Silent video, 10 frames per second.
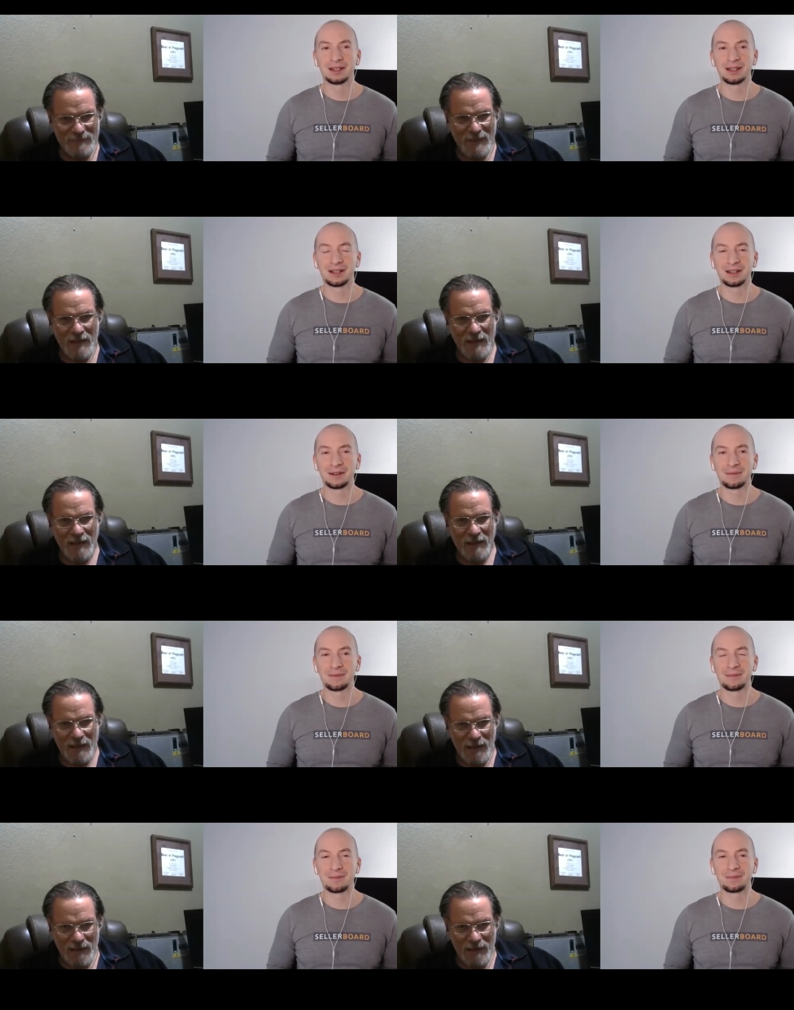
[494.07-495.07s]

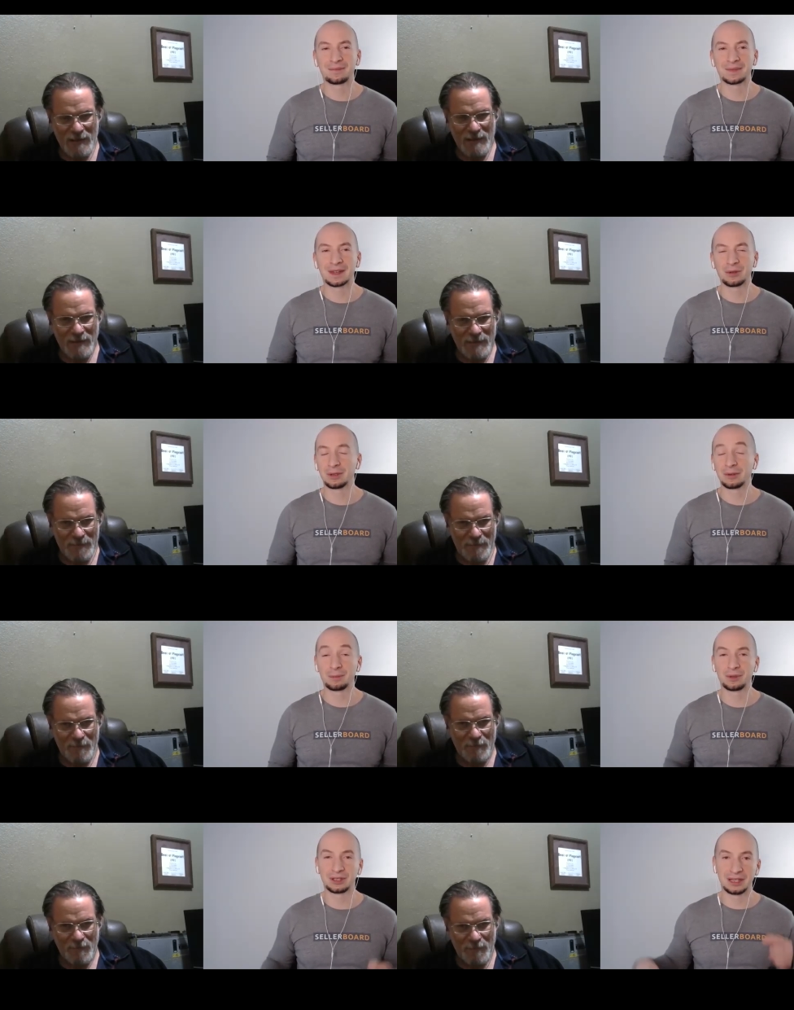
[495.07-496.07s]
Speaker 1: Um, We'll, we'll,
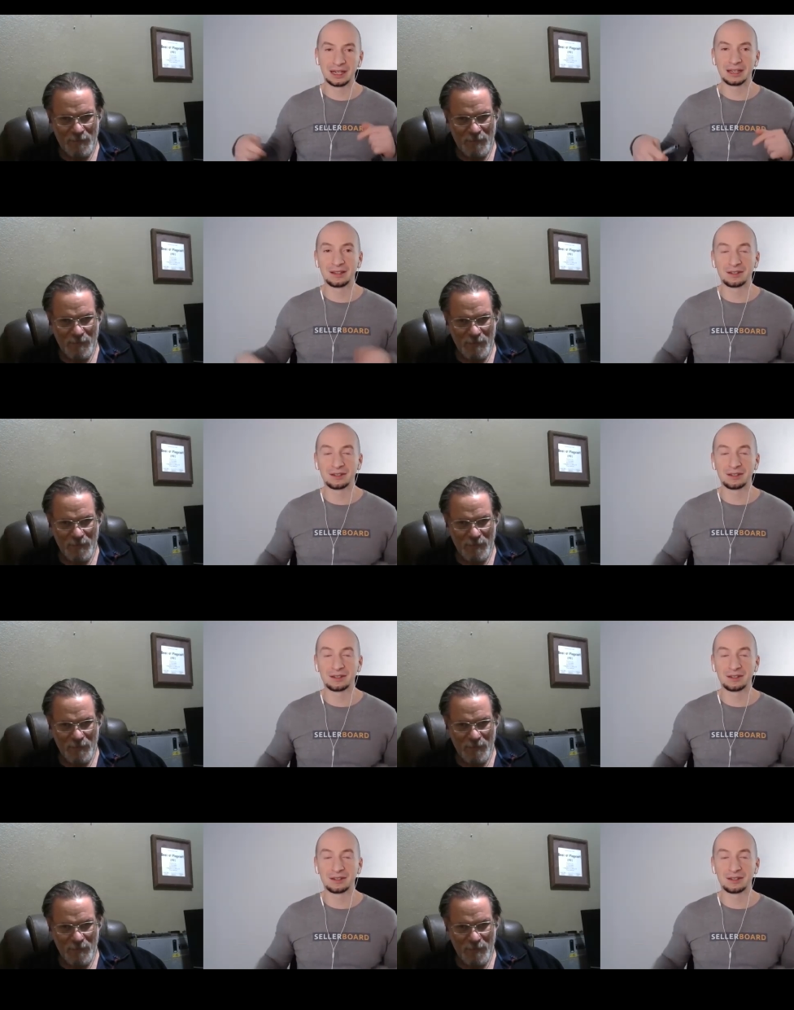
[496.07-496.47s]
put the link in the